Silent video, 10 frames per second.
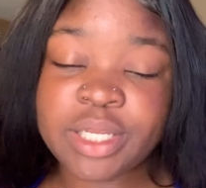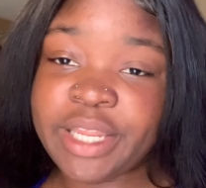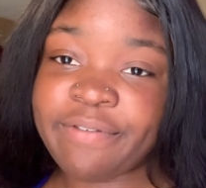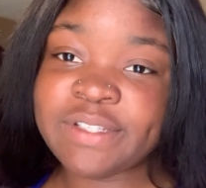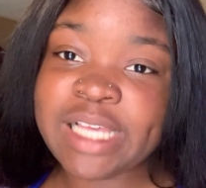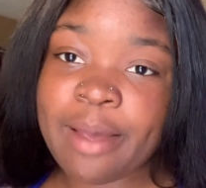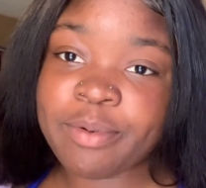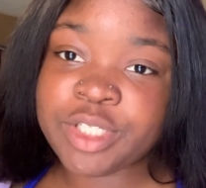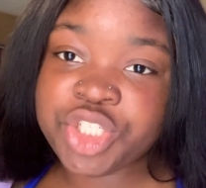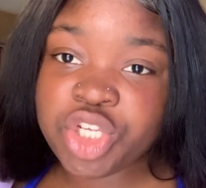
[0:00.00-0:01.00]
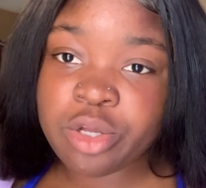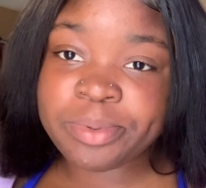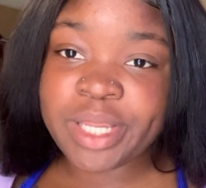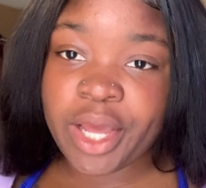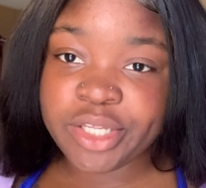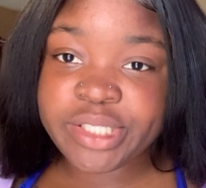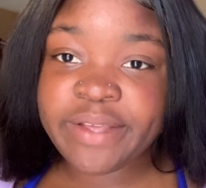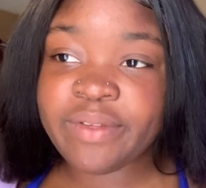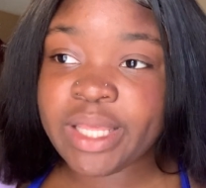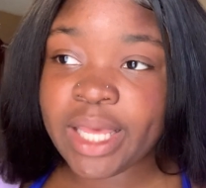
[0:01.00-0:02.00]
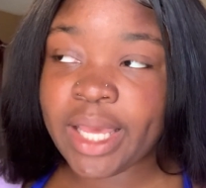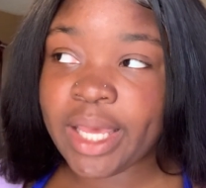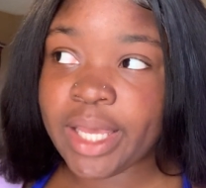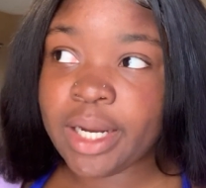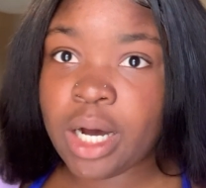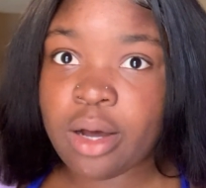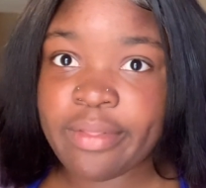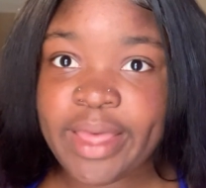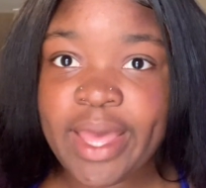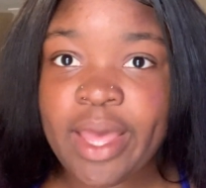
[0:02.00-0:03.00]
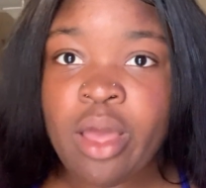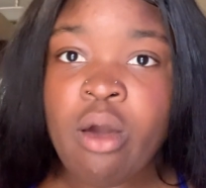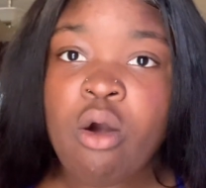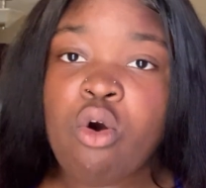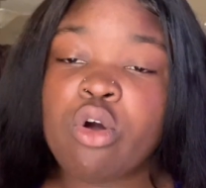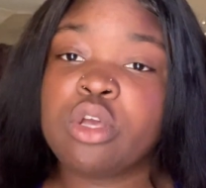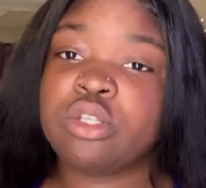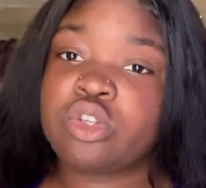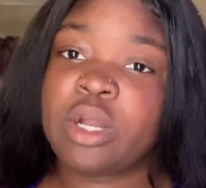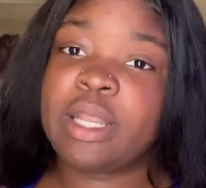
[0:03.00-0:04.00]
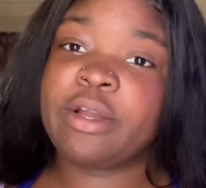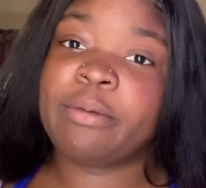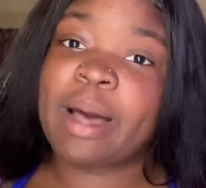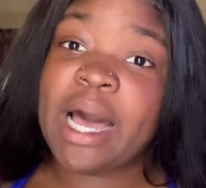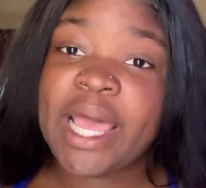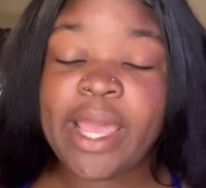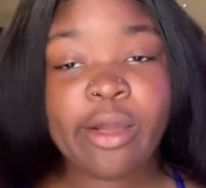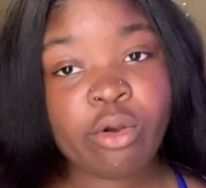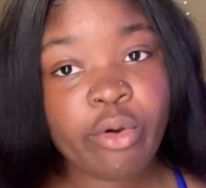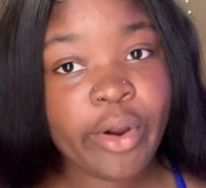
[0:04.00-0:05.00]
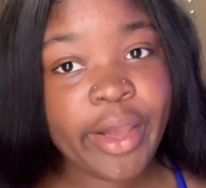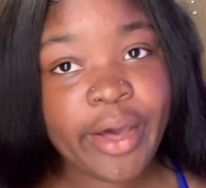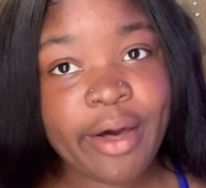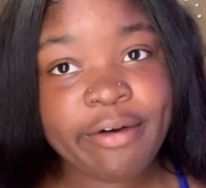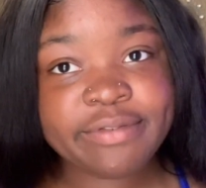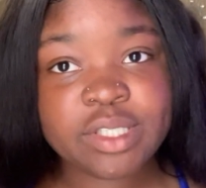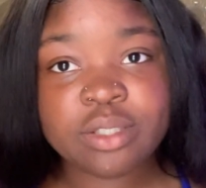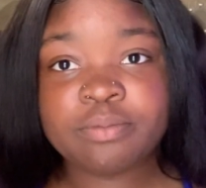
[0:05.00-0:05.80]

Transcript: different type of ships like a CVN, all that. Or you start learning about aircrafts.